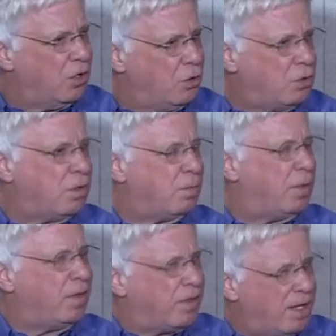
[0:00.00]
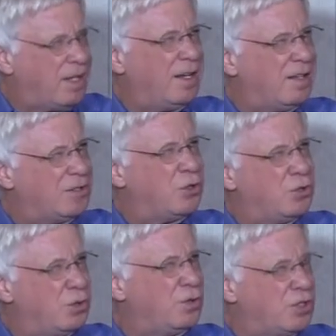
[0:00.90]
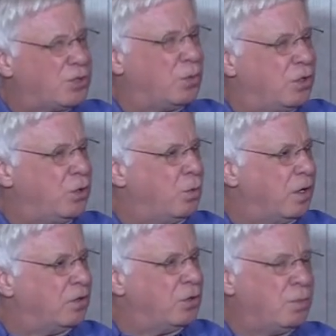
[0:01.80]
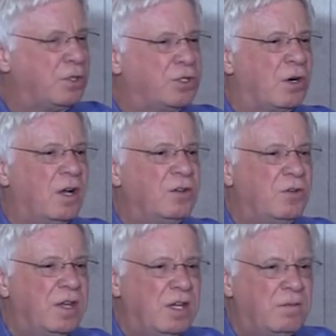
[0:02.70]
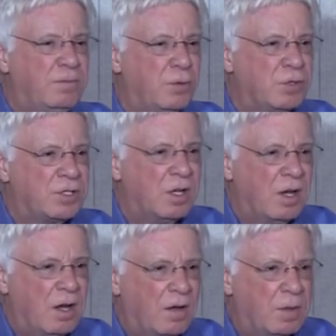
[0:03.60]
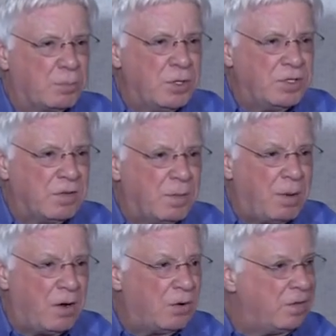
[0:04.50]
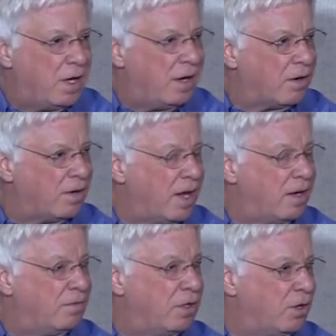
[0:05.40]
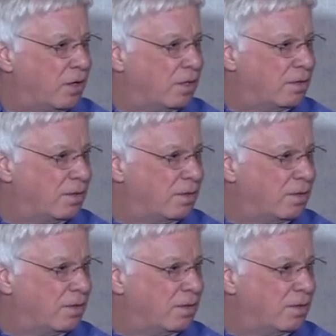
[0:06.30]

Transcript: You could be thinking that you're doing just what you want to do, but you're under the influence of the prince of the power of the air, not even know it.